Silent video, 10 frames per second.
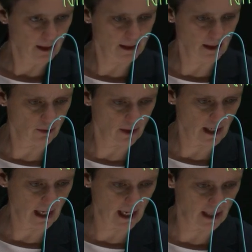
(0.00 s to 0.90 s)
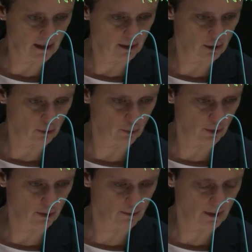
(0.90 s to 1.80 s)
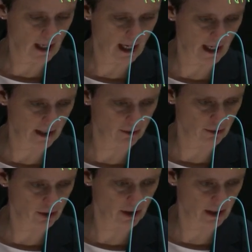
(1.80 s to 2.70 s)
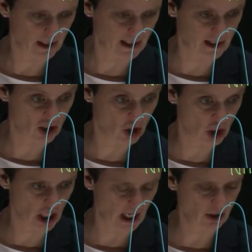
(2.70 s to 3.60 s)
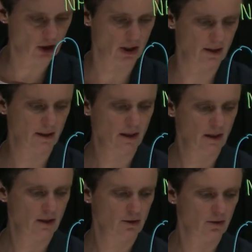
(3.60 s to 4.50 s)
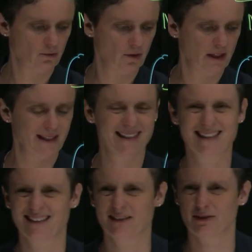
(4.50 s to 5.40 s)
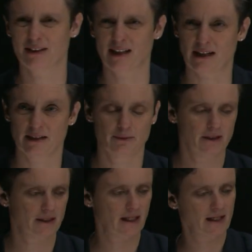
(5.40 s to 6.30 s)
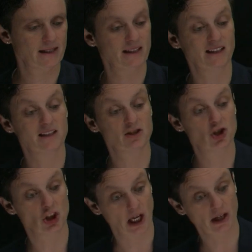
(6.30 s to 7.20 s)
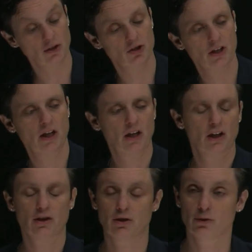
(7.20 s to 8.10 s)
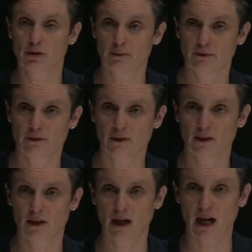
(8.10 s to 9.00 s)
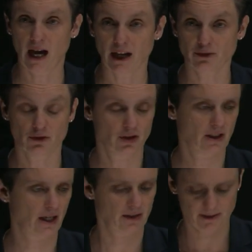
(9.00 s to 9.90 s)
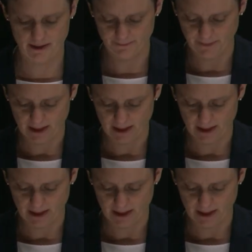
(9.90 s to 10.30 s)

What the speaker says: That's our N, sodium hydrogen exchanger. So it really tells you exactly what it does. It exchanges sodium for hydrogen ions.